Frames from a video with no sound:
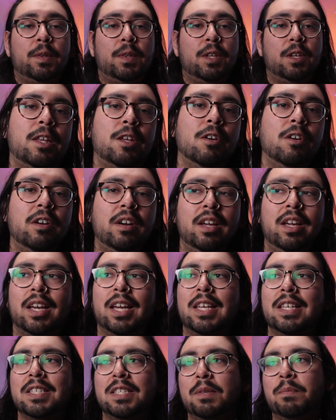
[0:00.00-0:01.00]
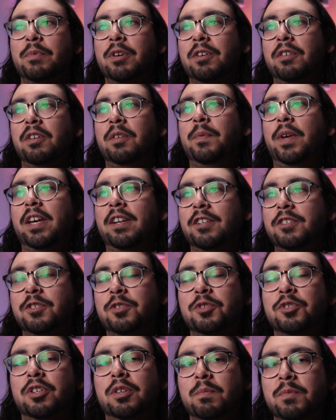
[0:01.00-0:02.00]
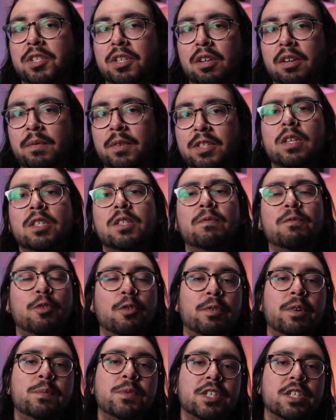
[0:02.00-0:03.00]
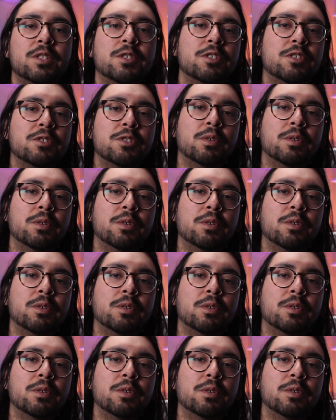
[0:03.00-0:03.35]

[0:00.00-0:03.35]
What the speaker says: And the R8 has the better advantage in terms of it's a full frame sensor,